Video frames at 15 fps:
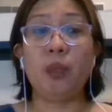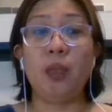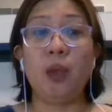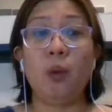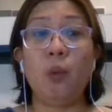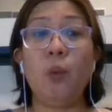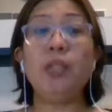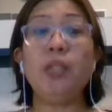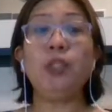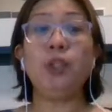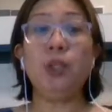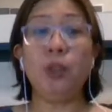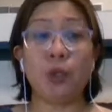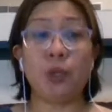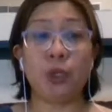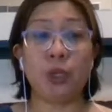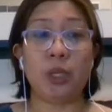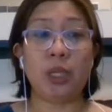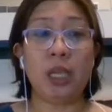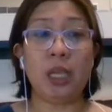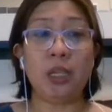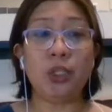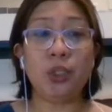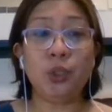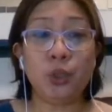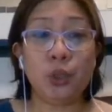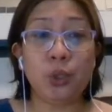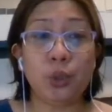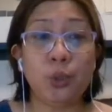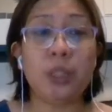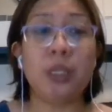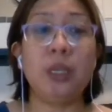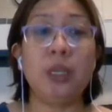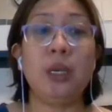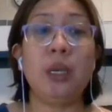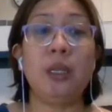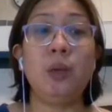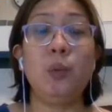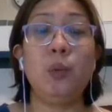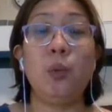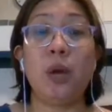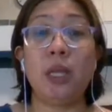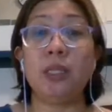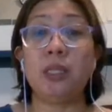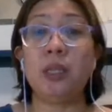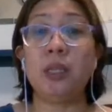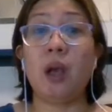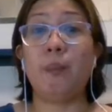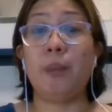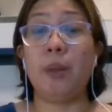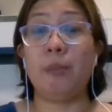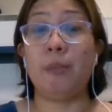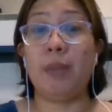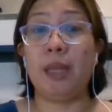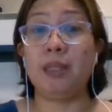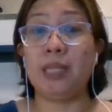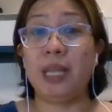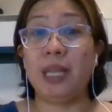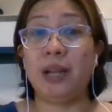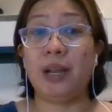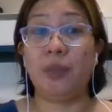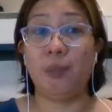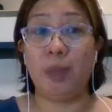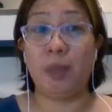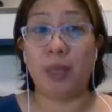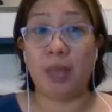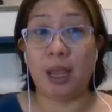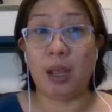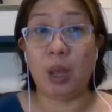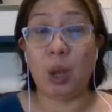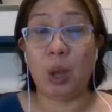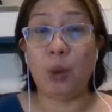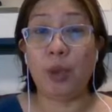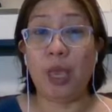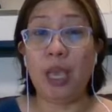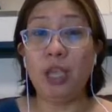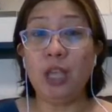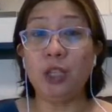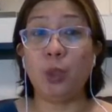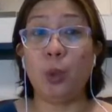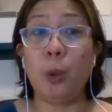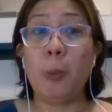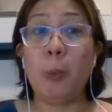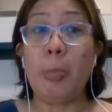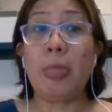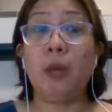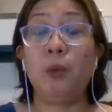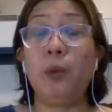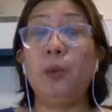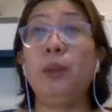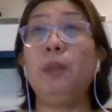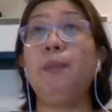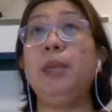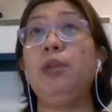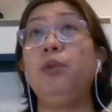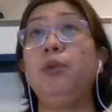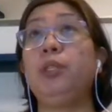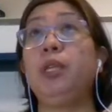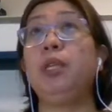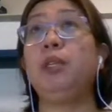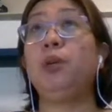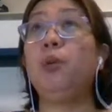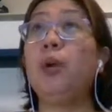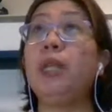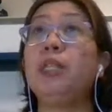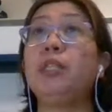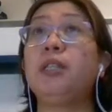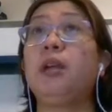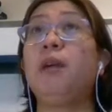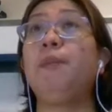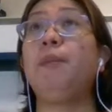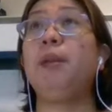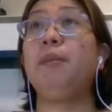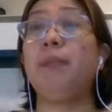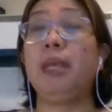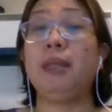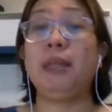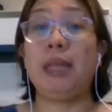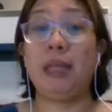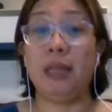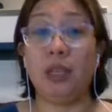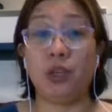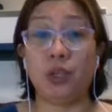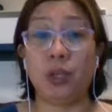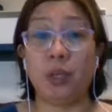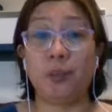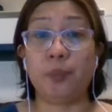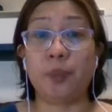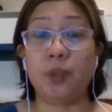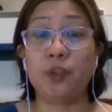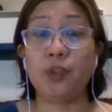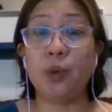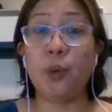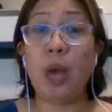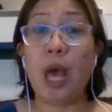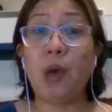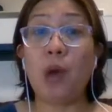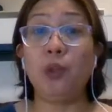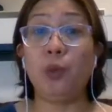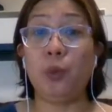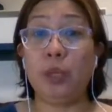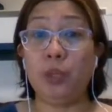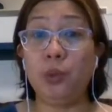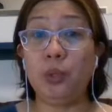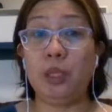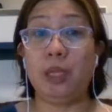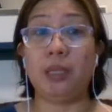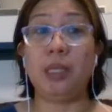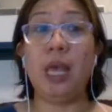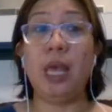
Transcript: one solution is to use the ones complements arithmetic. Okay, so we will be using the ones complement addition. So how do we do this?